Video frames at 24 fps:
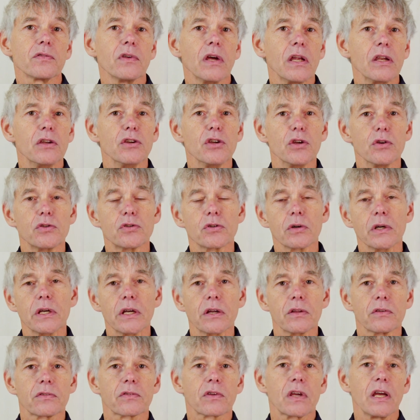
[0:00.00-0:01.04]
and
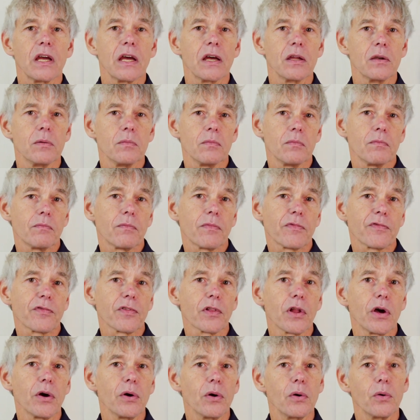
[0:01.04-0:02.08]
nutrients can
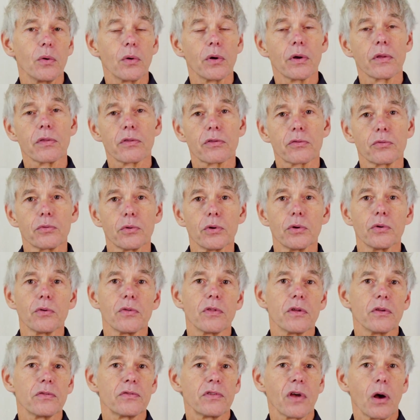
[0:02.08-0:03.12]
flow through
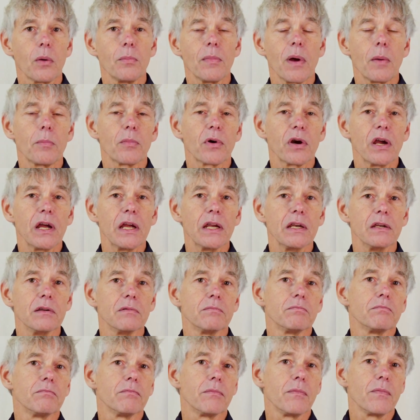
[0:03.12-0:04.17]
the cell membrane
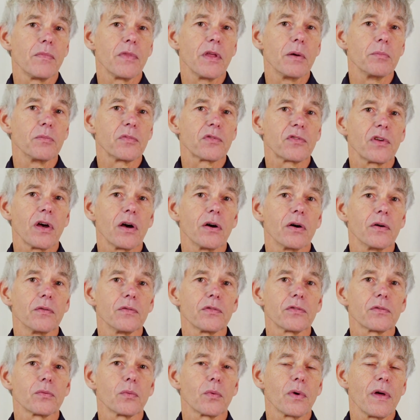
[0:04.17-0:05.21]

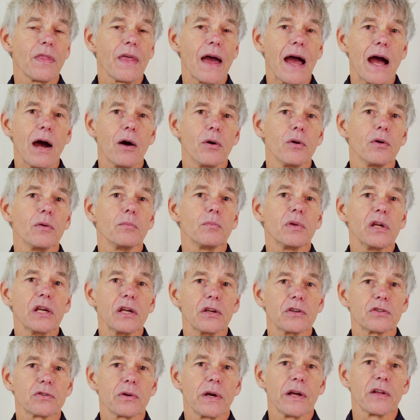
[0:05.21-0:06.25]
themselves without
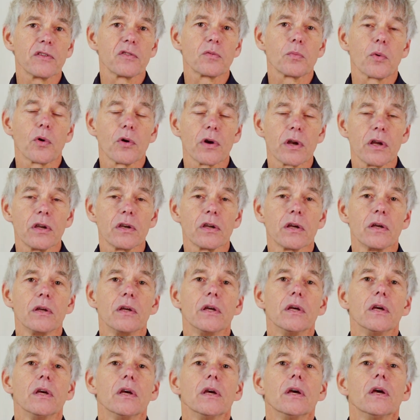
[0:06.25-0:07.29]
being transported.
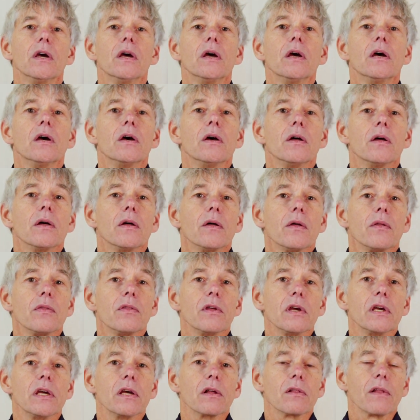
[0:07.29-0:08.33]

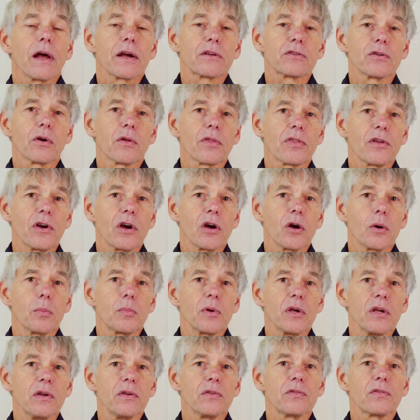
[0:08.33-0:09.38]
The
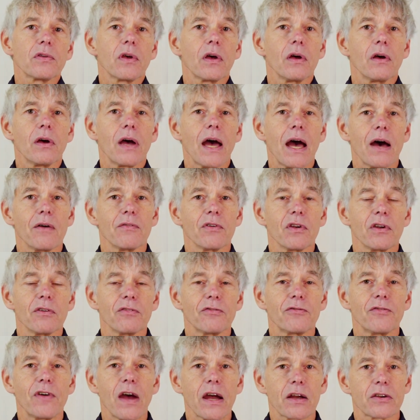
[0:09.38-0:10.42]
electrotherapies have an
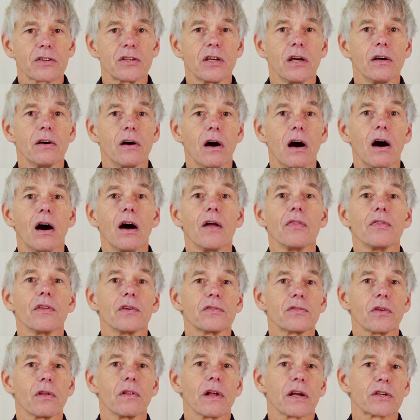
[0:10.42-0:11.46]
effect on
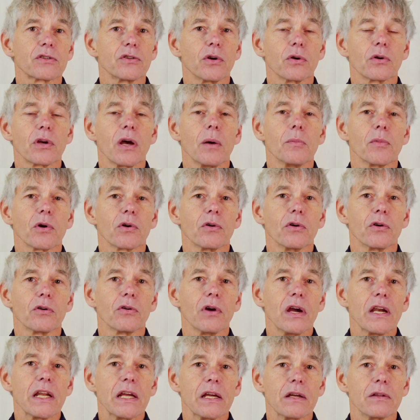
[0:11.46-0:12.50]
this electrochemical
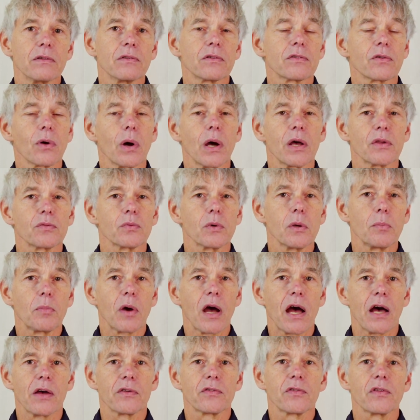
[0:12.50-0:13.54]
gradient. So as we
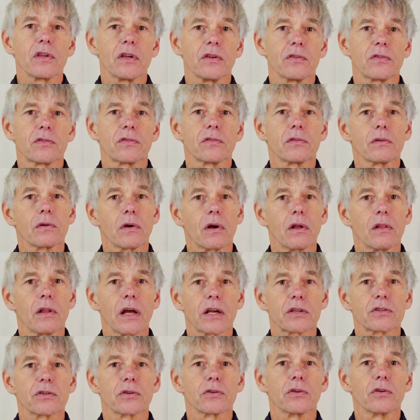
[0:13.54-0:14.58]
pass these
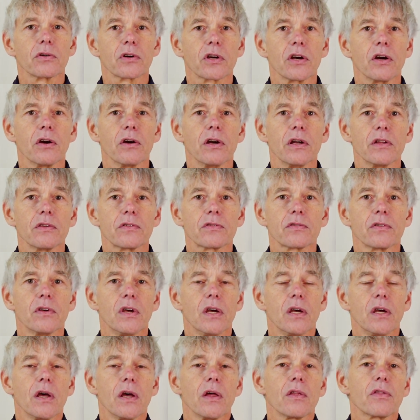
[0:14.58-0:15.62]
electrical currents
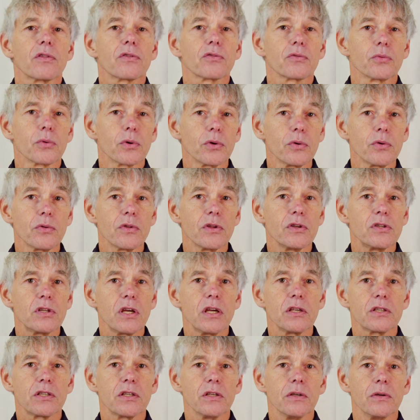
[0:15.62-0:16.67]
through the
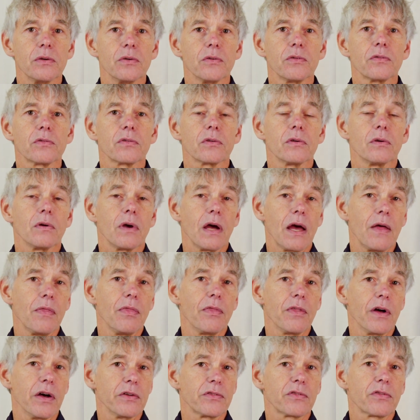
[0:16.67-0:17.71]
tissues and
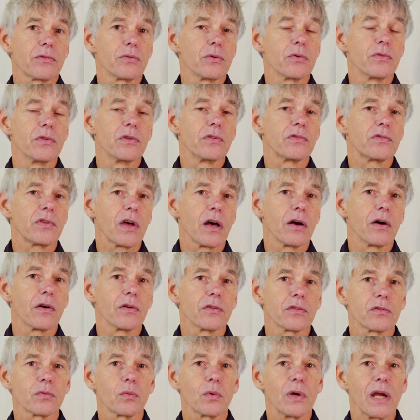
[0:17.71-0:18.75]
thus through the
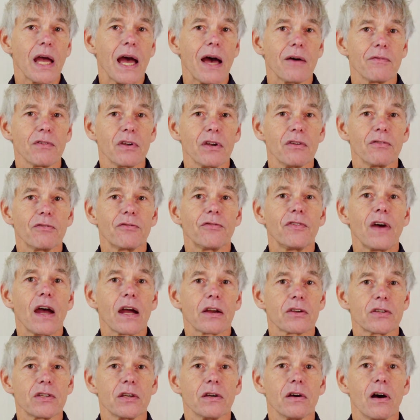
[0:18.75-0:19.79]
cells, we have an
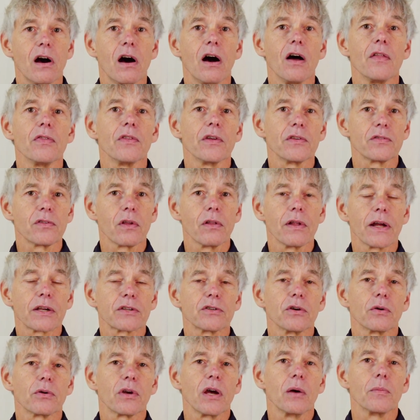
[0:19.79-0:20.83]
effect on this
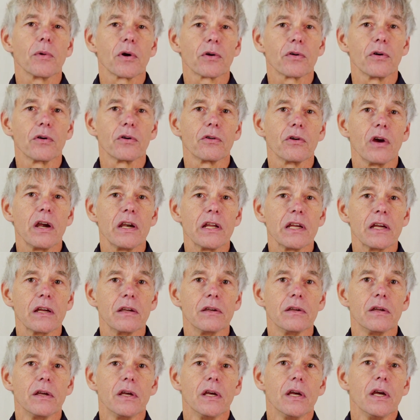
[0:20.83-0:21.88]
electrochemical gradient.
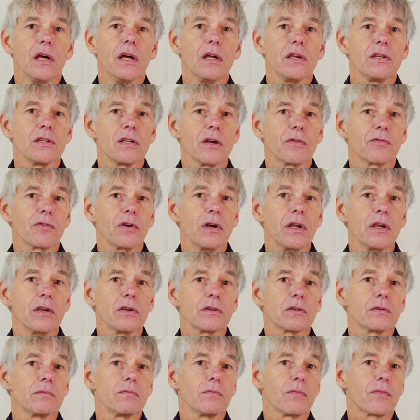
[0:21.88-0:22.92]
Different
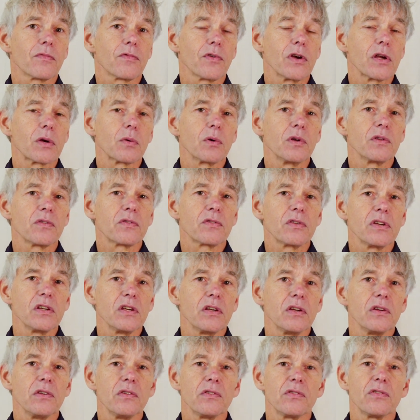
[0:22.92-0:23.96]

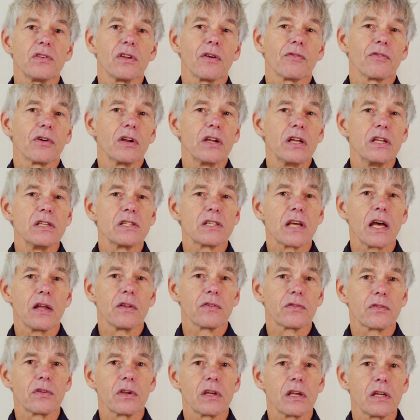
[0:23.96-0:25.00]
frequencies, different
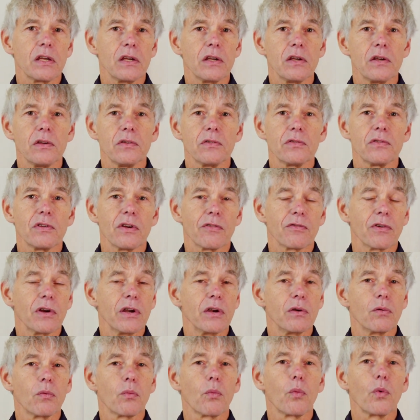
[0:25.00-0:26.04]
intensities,
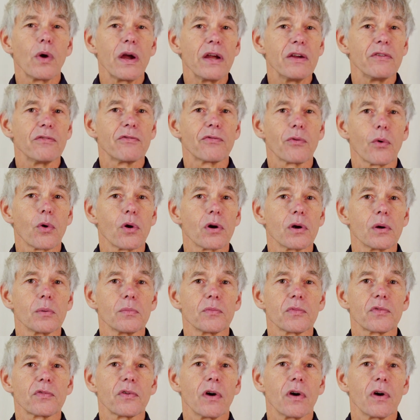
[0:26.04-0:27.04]
different waveforms